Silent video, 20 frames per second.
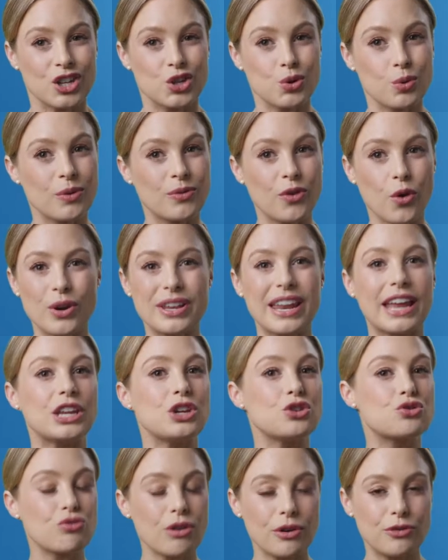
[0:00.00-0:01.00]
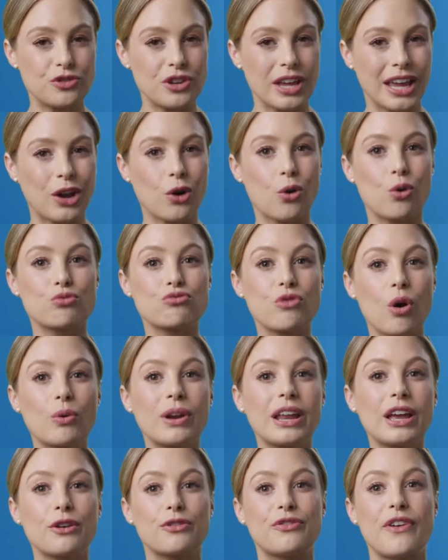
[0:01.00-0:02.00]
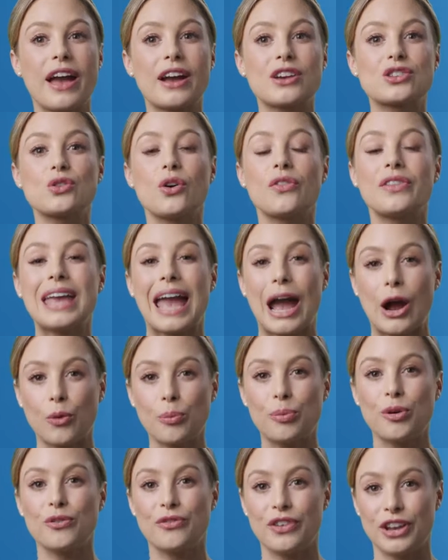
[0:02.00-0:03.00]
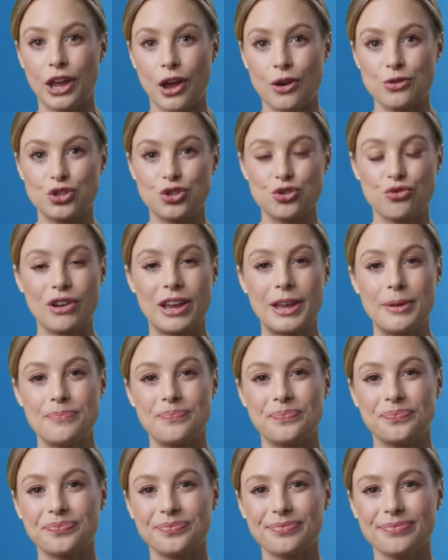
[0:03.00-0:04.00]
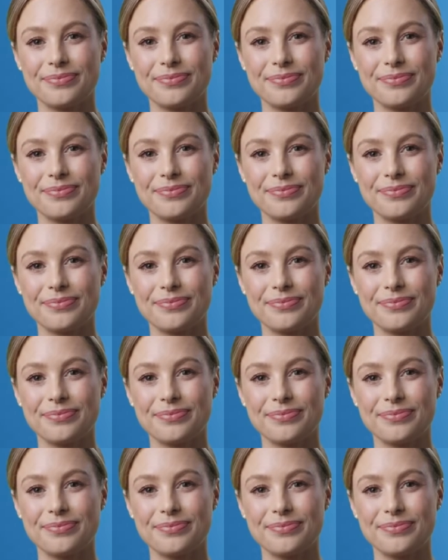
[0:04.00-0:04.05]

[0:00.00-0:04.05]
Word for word: to avoid any drifting or rolling effects on the output video stream.